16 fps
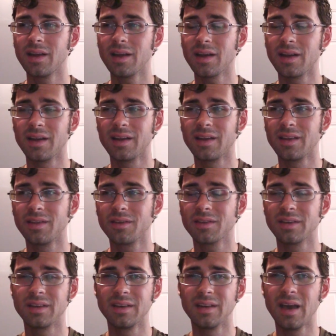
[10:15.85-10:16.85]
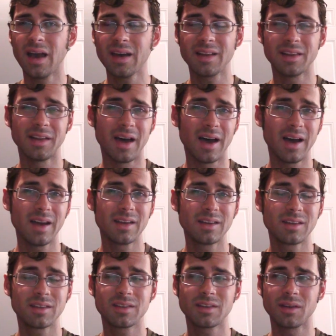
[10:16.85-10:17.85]
there's not a
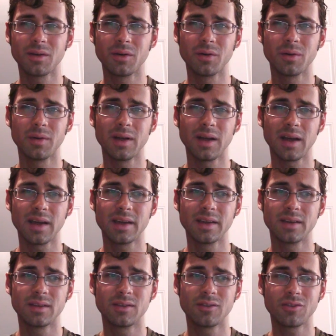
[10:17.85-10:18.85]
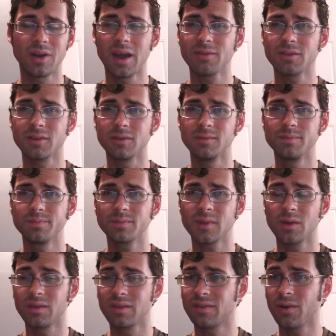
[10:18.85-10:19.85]
lot, so I travel.
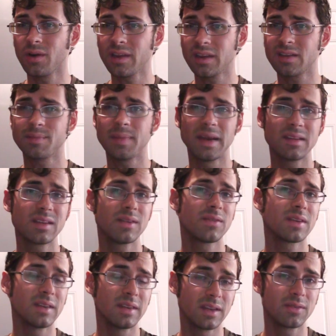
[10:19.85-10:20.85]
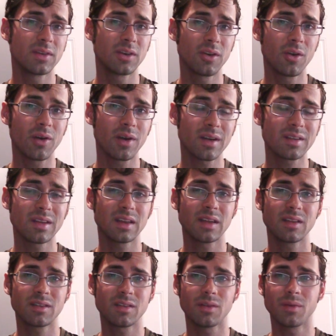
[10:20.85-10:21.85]
It's very expensive to live in New York
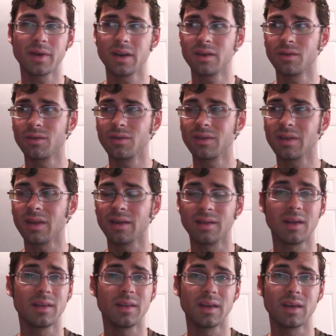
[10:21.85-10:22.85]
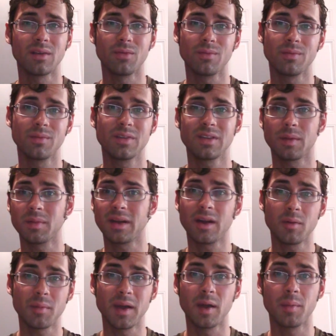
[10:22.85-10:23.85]
City, so what I do is I'll like sublet
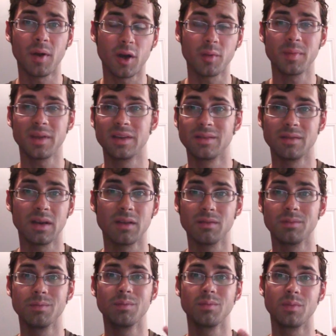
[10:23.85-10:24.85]
out my apartment and I'll